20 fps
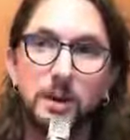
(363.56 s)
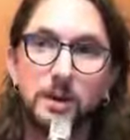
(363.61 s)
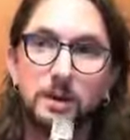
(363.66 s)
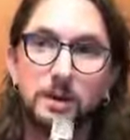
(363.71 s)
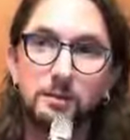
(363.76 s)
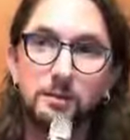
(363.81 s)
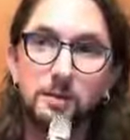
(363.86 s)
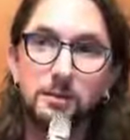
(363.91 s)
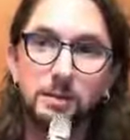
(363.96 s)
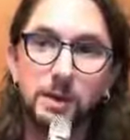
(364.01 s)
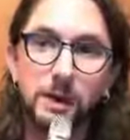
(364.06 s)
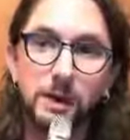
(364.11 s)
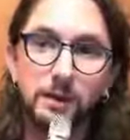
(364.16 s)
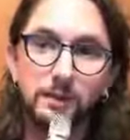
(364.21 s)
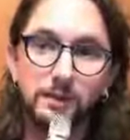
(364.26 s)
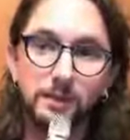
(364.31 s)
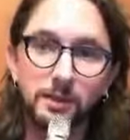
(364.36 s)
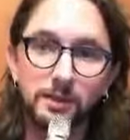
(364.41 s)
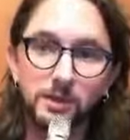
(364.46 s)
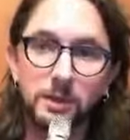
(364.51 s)
but we may
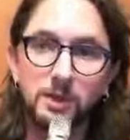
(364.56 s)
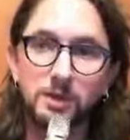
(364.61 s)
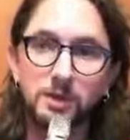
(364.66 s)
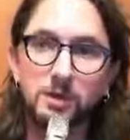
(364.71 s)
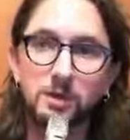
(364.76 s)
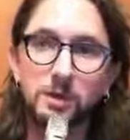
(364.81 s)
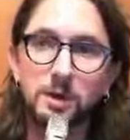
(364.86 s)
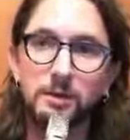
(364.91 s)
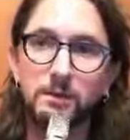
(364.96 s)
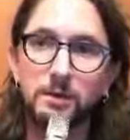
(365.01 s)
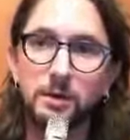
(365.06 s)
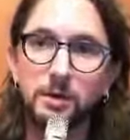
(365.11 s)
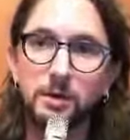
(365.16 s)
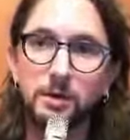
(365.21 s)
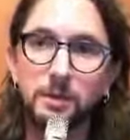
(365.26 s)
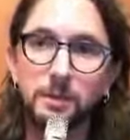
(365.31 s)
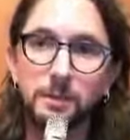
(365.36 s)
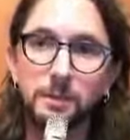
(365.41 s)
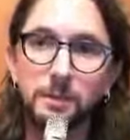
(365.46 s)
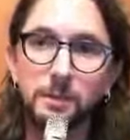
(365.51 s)
have to change our
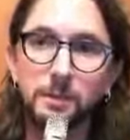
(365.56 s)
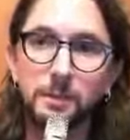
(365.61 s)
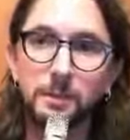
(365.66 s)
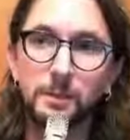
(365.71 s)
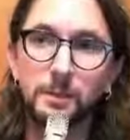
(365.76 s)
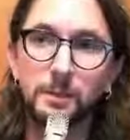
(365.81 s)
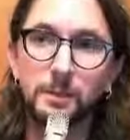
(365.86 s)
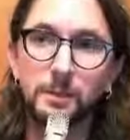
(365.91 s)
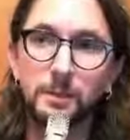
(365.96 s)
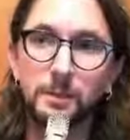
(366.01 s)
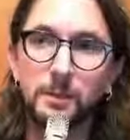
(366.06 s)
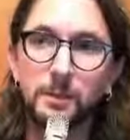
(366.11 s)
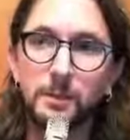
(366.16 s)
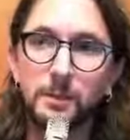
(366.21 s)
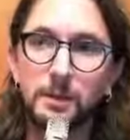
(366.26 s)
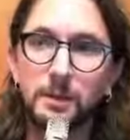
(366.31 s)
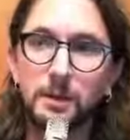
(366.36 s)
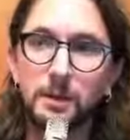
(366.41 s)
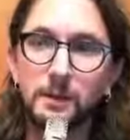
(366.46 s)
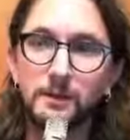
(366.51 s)
number
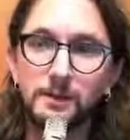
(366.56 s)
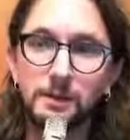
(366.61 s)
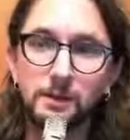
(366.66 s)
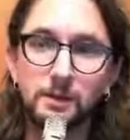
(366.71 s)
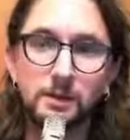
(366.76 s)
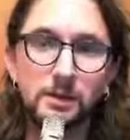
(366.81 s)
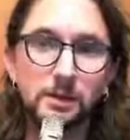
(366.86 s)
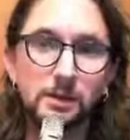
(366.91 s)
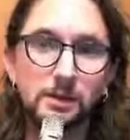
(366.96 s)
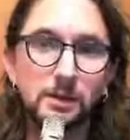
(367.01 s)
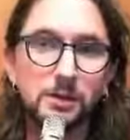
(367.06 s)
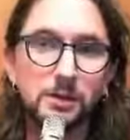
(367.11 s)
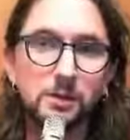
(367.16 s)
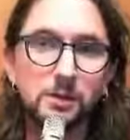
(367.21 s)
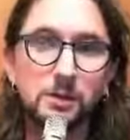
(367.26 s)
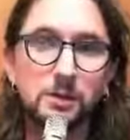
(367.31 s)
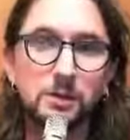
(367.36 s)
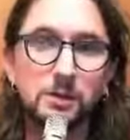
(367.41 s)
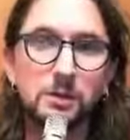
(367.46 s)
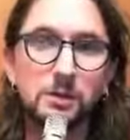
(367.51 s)
if this
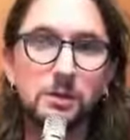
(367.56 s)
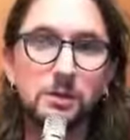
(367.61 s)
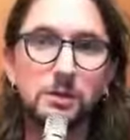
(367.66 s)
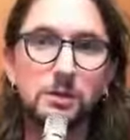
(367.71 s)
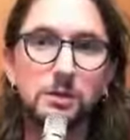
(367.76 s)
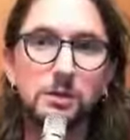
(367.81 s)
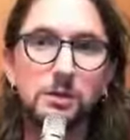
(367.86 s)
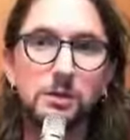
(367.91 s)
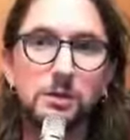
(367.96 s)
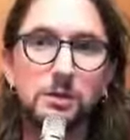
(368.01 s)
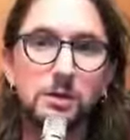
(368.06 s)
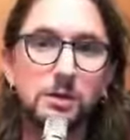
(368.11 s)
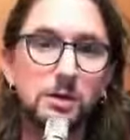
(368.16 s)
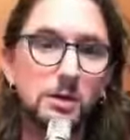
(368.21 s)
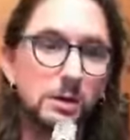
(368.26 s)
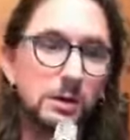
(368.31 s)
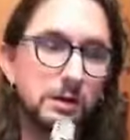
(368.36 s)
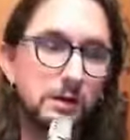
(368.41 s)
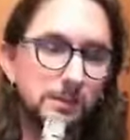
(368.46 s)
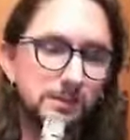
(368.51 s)
continues.
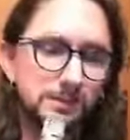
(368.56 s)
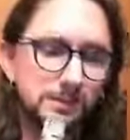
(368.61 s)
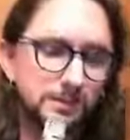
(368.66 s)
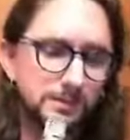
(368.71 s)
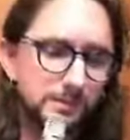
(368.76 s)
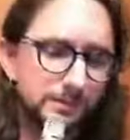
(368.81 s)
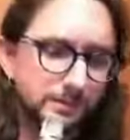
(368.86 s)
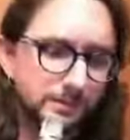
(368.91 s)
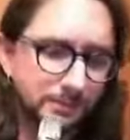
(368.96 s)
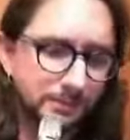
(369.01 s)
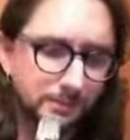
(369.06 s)
Um,